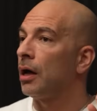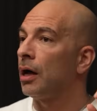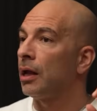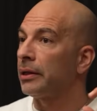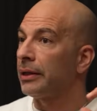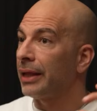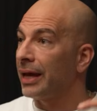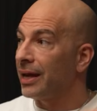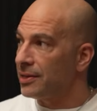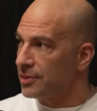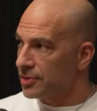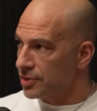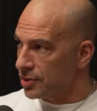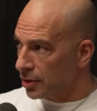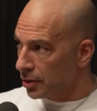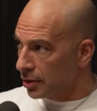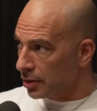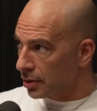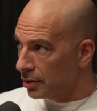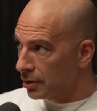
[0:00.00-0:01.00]
a
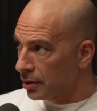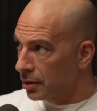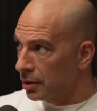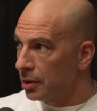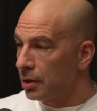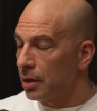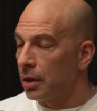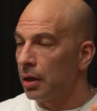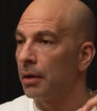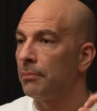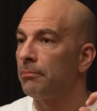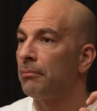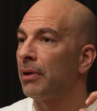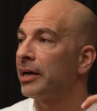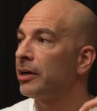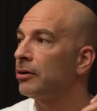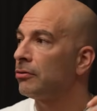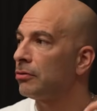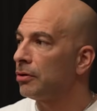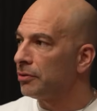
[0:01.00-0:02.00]
laser, a
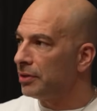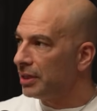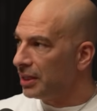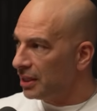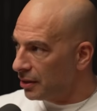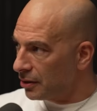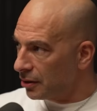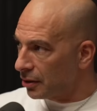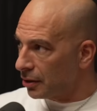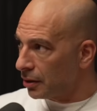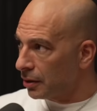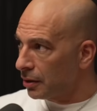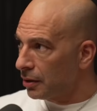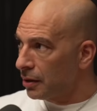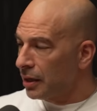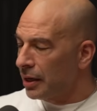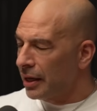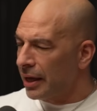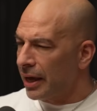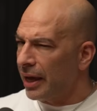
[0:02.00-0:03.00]
microneedle?
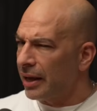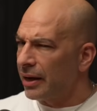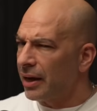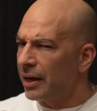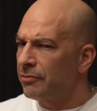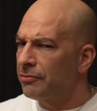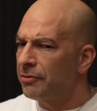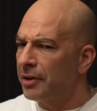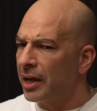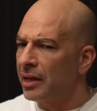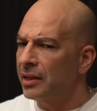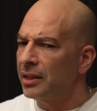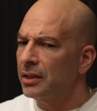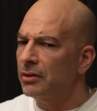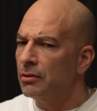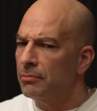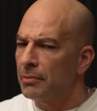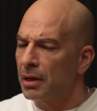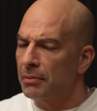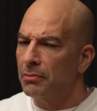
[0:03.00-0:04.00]
And I vaguely
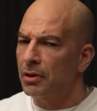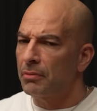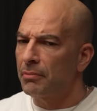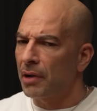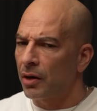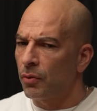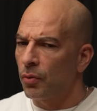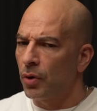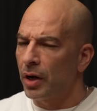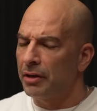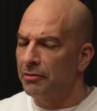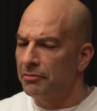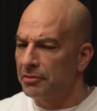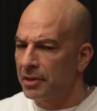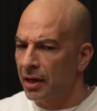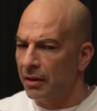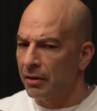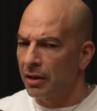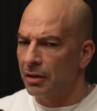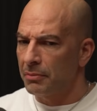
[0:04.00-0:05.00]
remember my wife
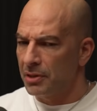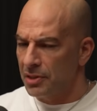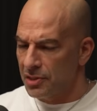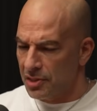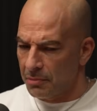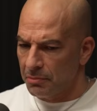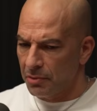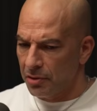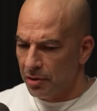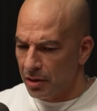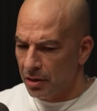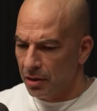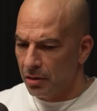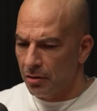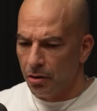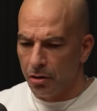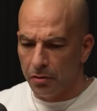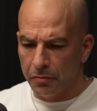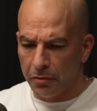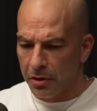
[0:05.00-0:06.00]
telling me something or
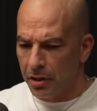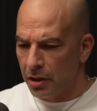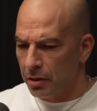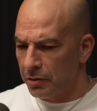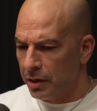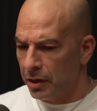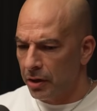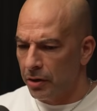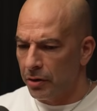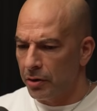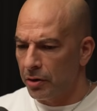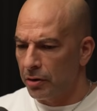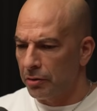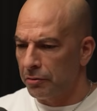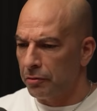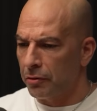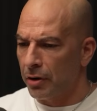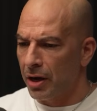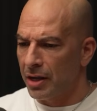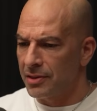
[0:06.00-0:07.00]
overhearing her and her
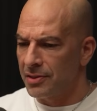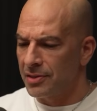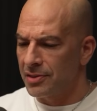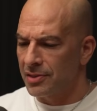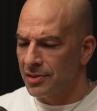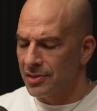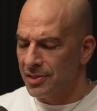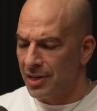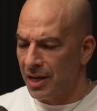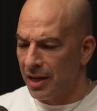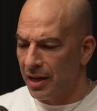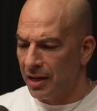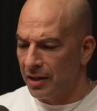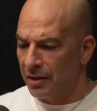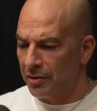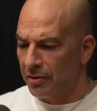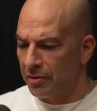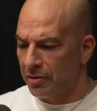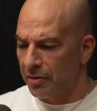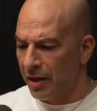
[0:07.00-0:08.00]
friends
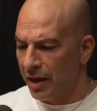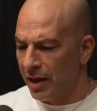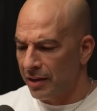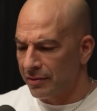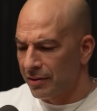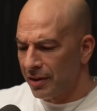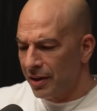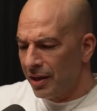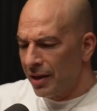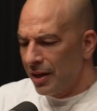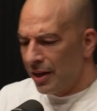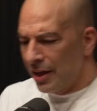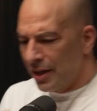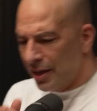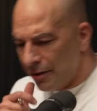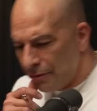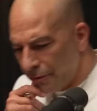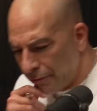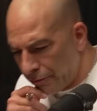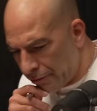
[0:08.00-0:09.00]
saying that
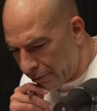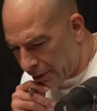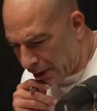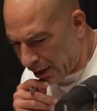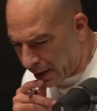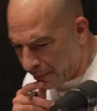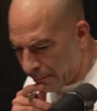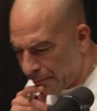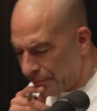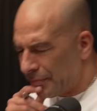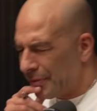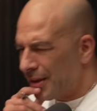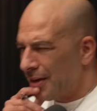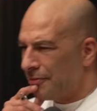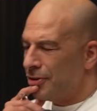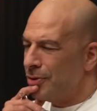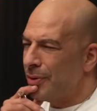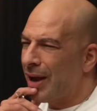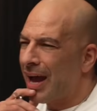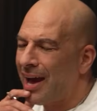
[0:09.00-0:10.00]
if um,
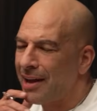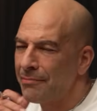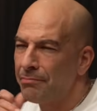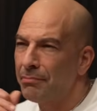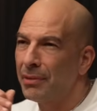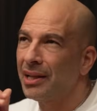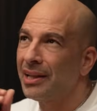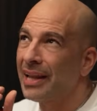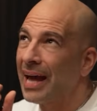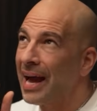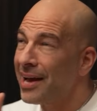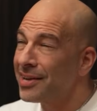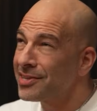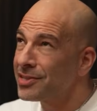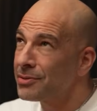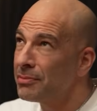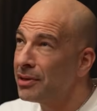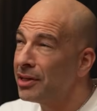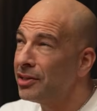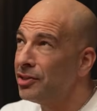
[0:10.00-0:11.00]
if you had
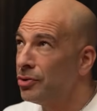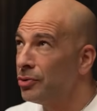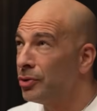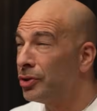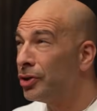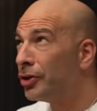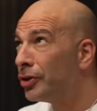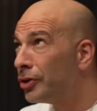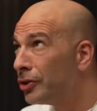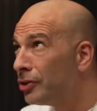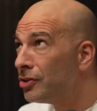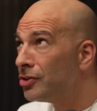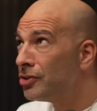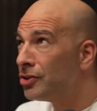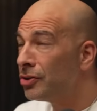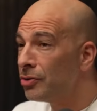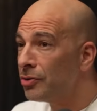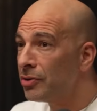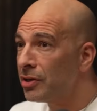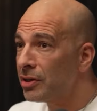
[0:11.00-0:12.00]
melasma, you couldn't
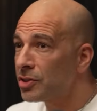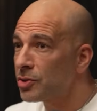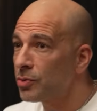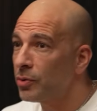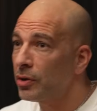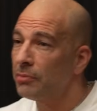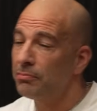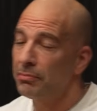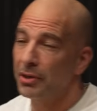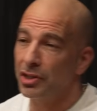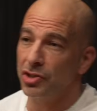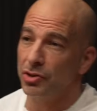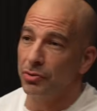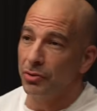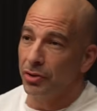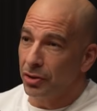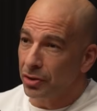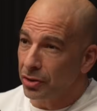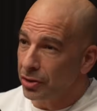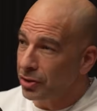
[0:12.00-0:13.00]
do this one, but mm-hmm.
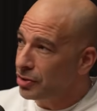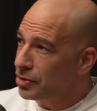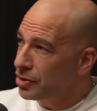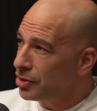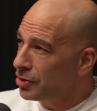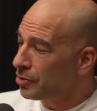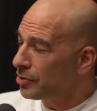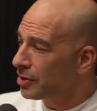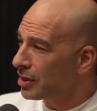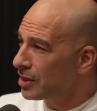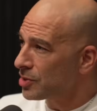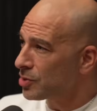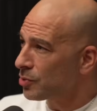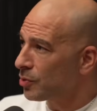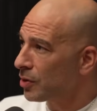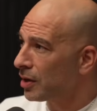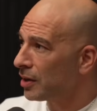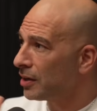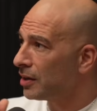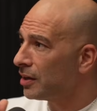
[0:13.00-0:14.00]
you could do this
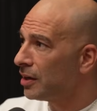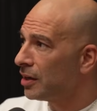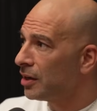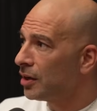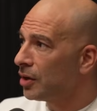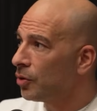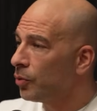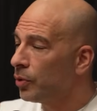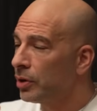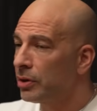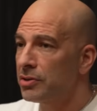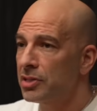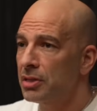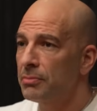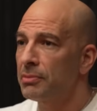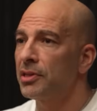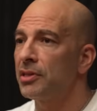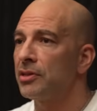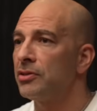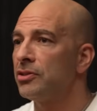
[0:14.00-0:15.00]
one. Yeah. What are
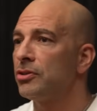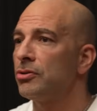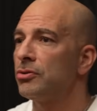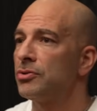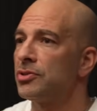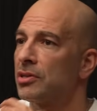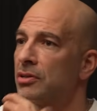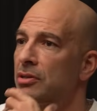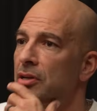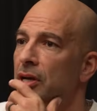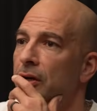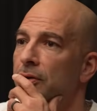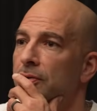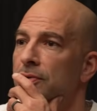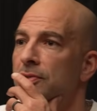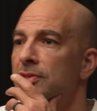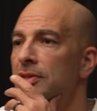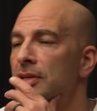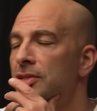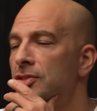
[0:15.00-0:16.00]
some of the do's and
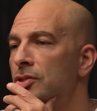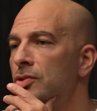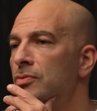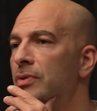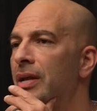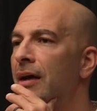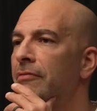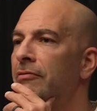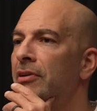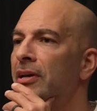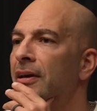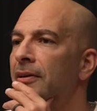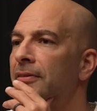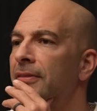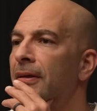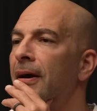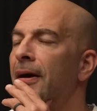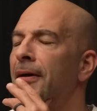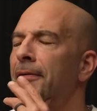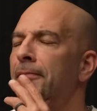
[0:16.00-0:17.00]
don'ts as you navigate
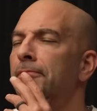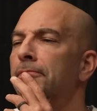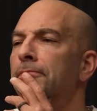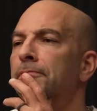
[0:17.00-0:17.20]
that?